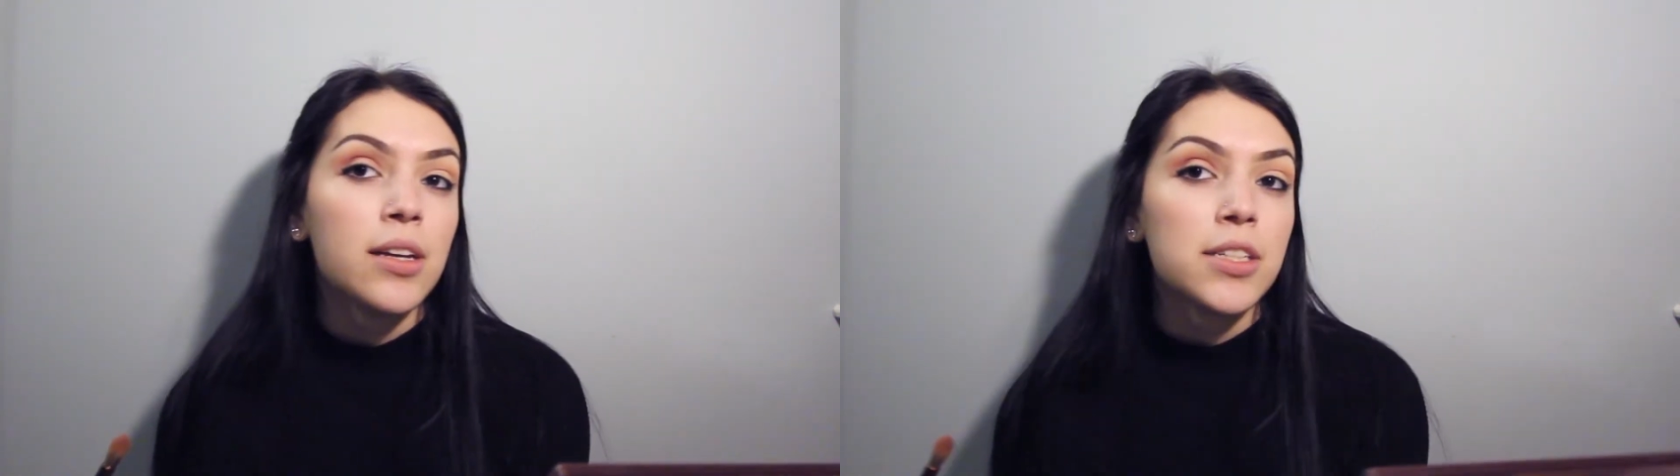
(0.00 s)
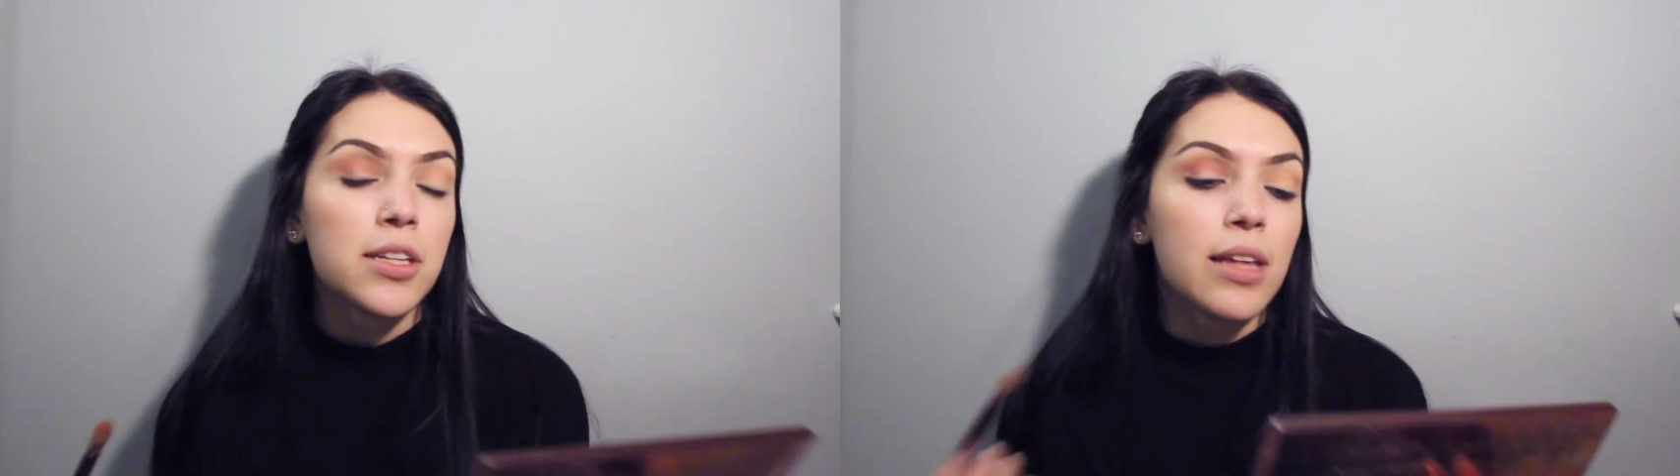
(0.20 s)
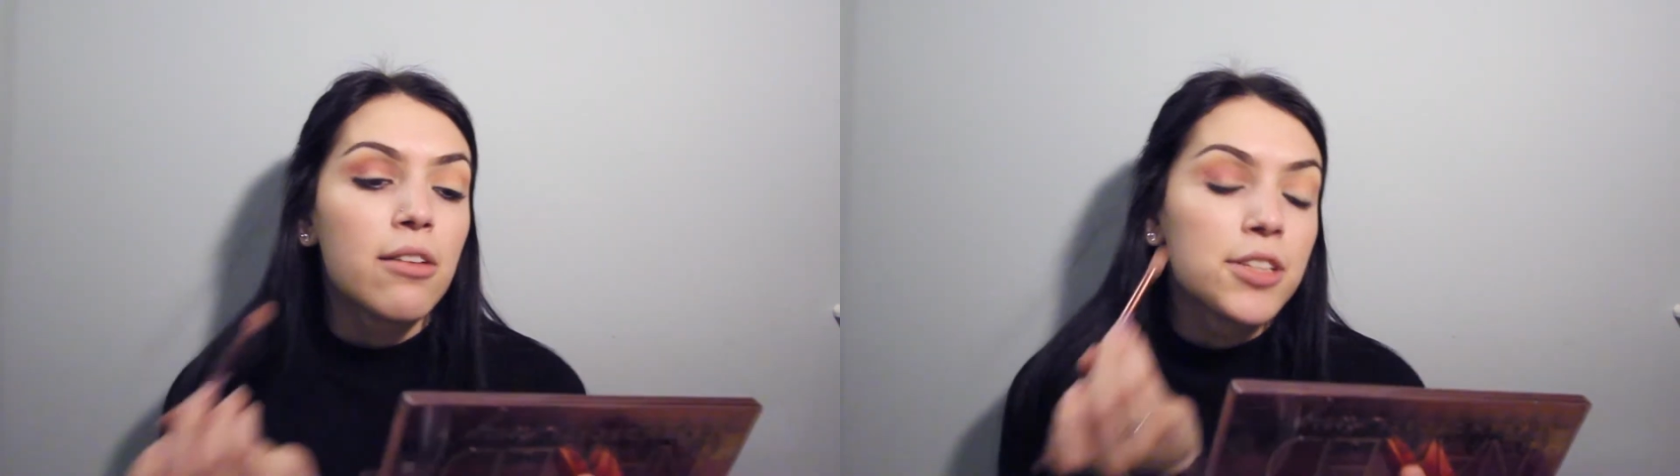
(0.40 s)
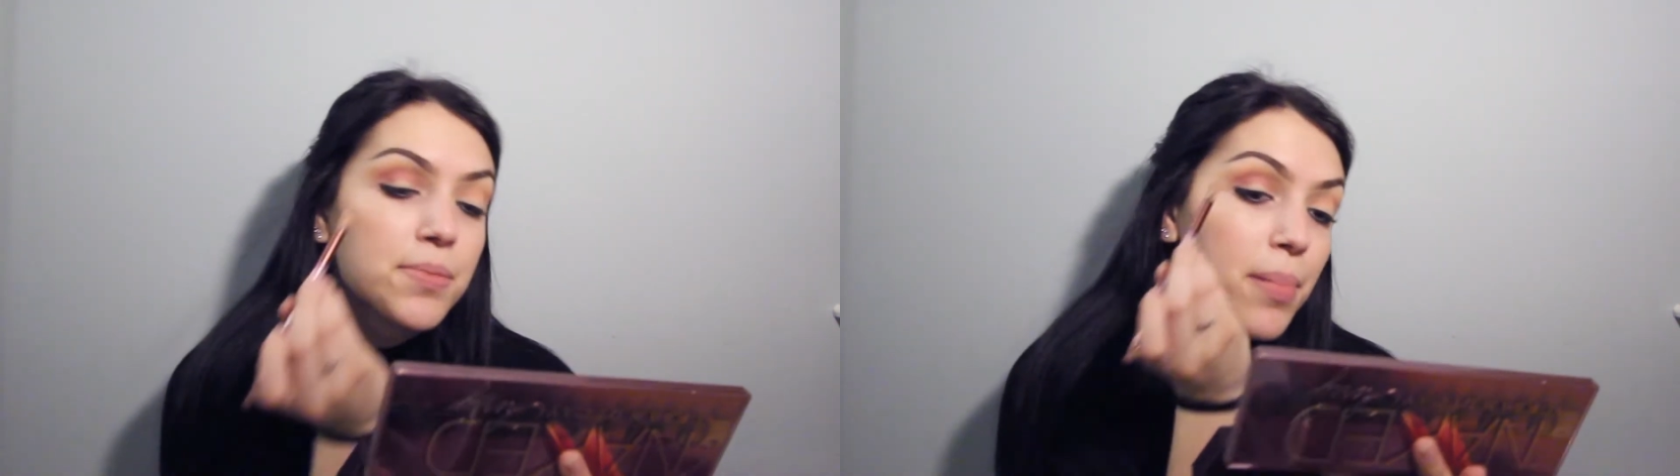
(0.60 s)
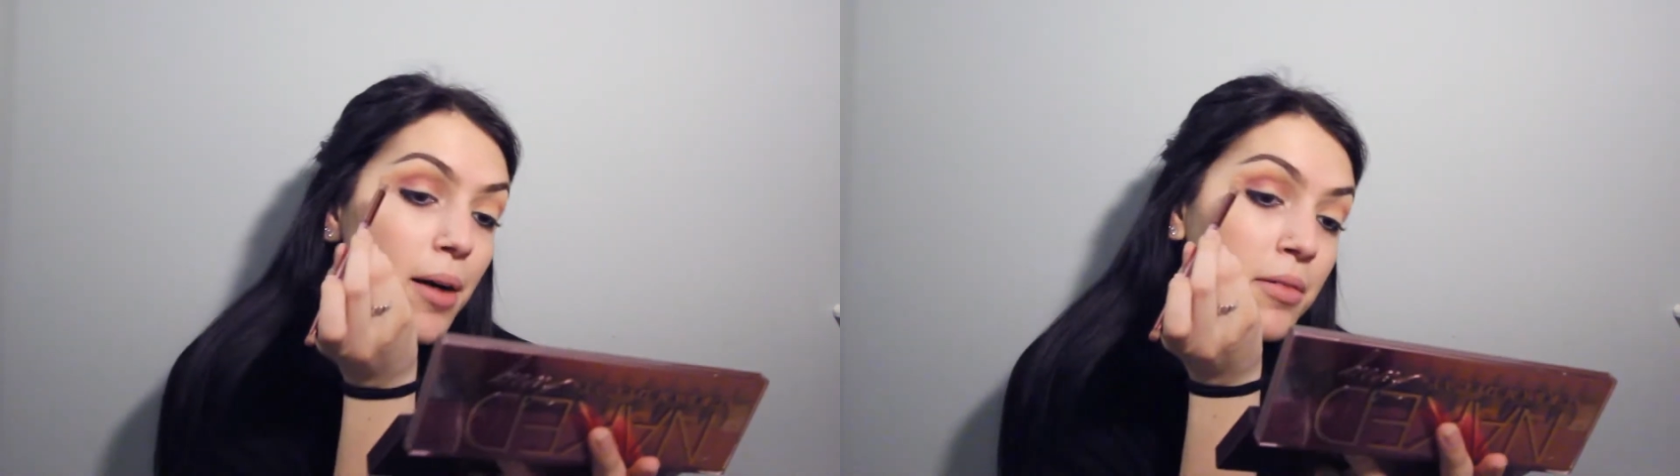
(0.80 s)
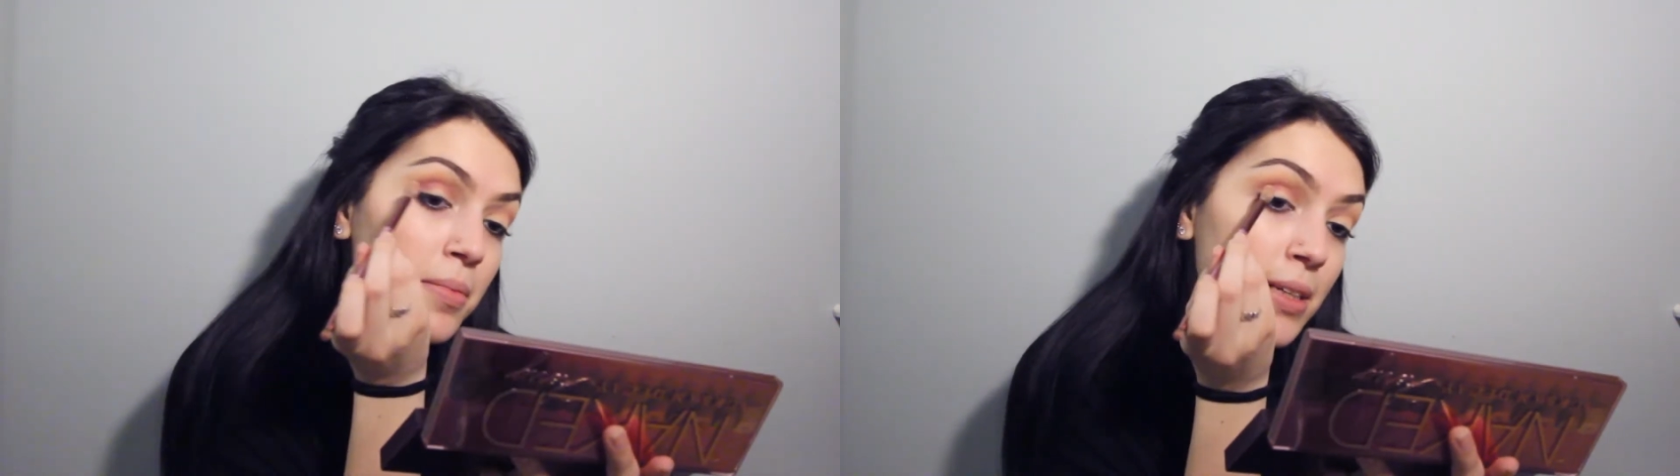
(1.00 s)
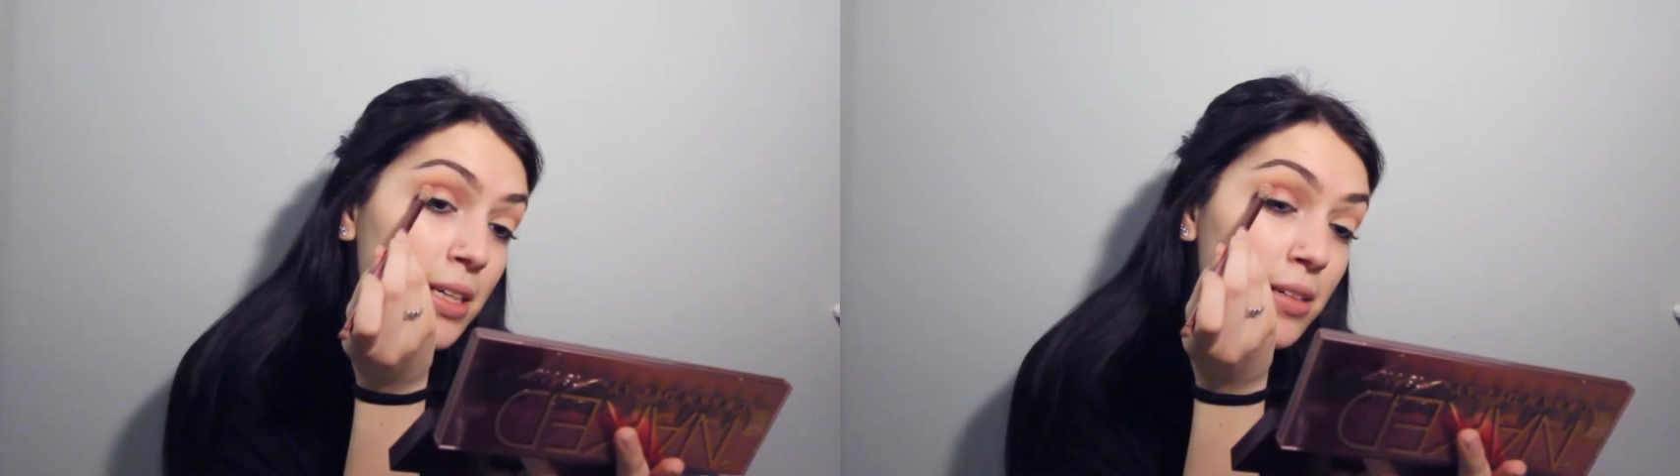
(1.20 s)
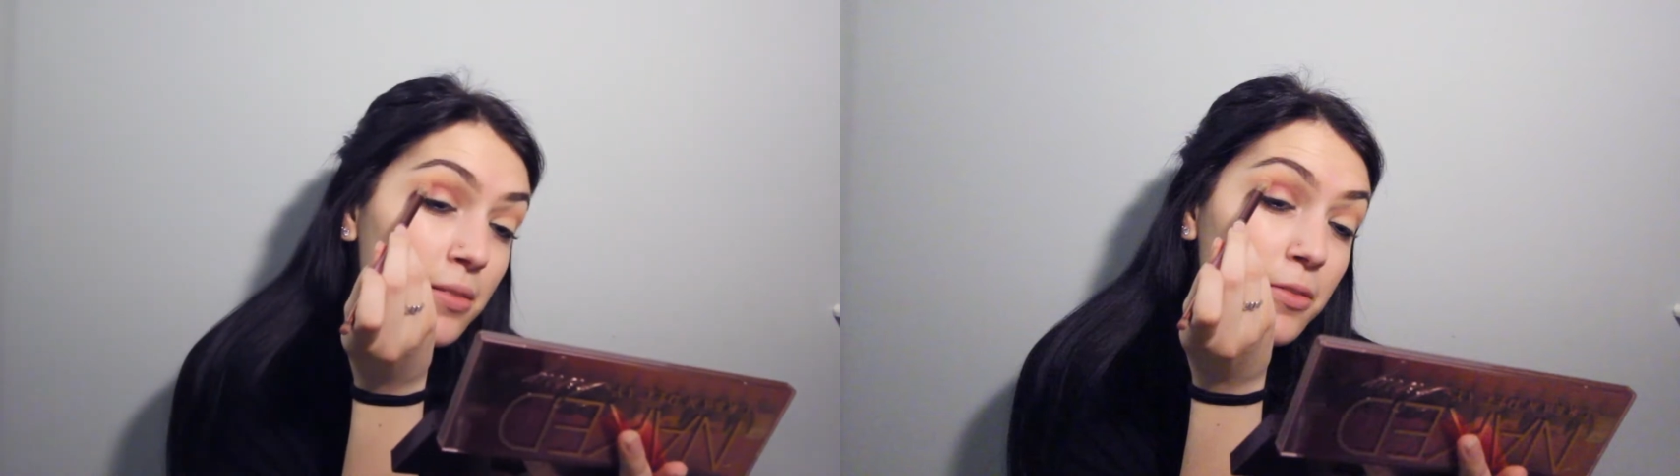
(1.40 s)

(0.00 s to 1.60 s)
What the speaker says: So that was probably